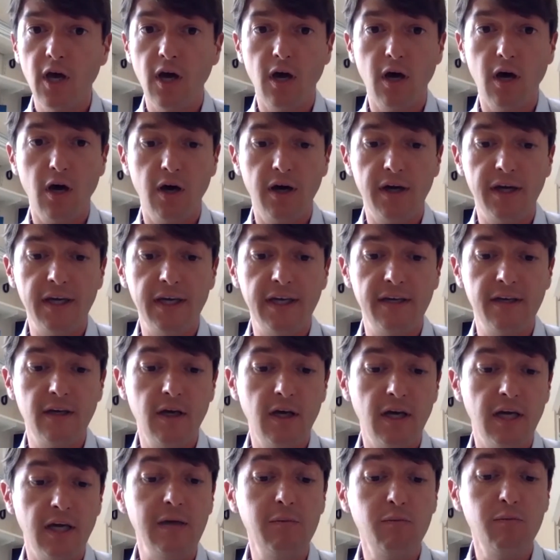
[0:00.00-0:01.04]
uh, in
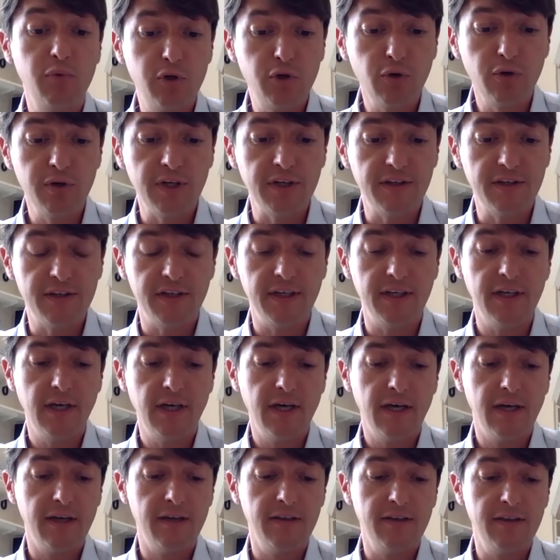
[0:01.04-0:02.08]
impunity
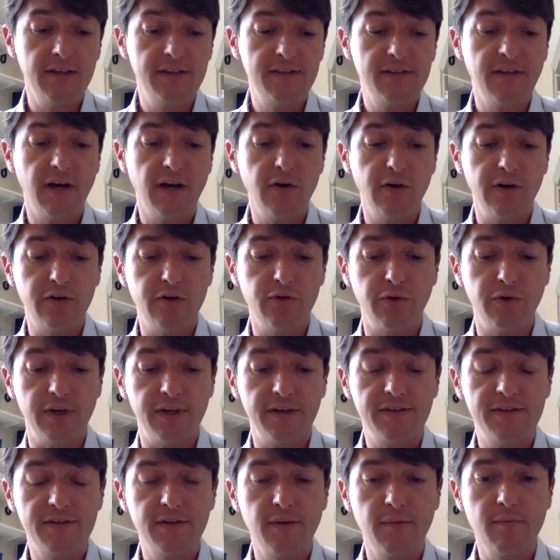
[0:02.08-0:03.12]
in these
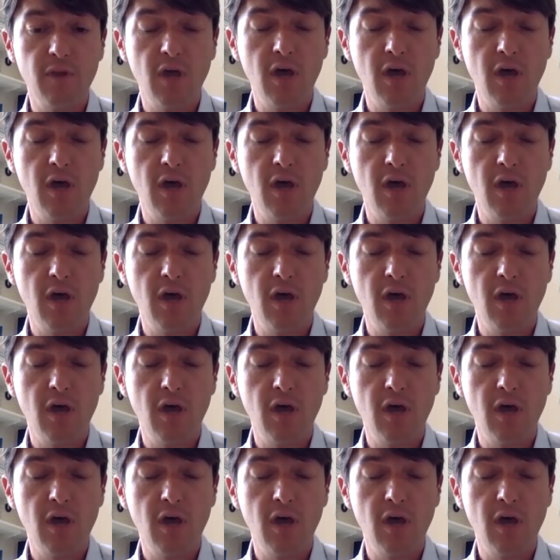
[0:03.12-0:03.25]
territories